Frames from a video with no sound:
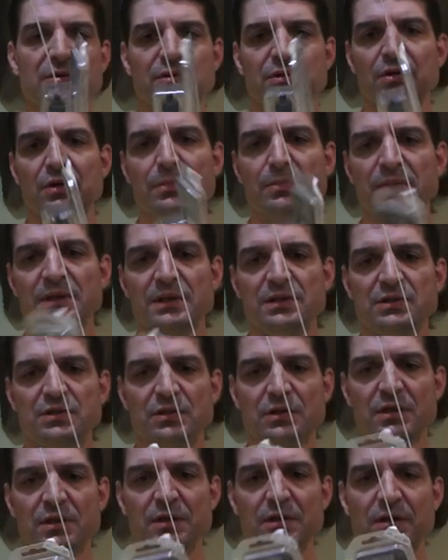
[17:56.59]
little piece
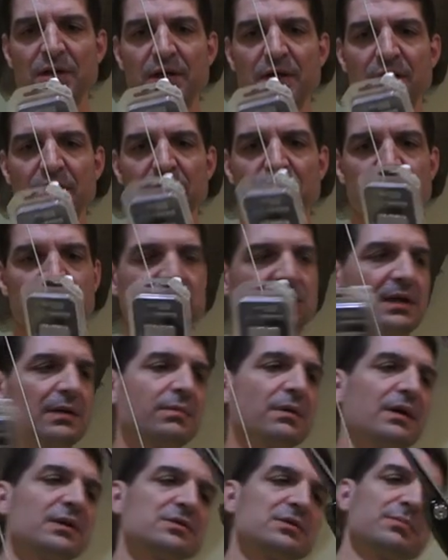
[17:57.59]
you can, little
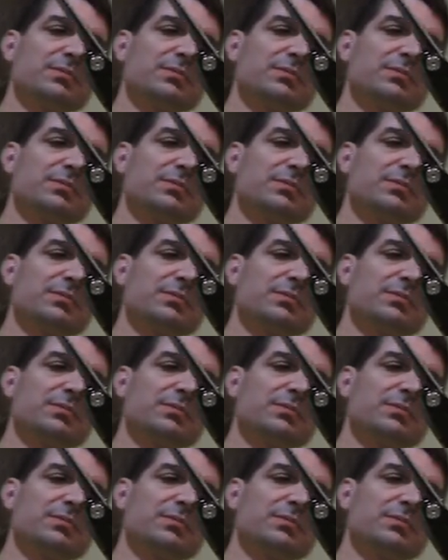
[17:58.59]
stabilizer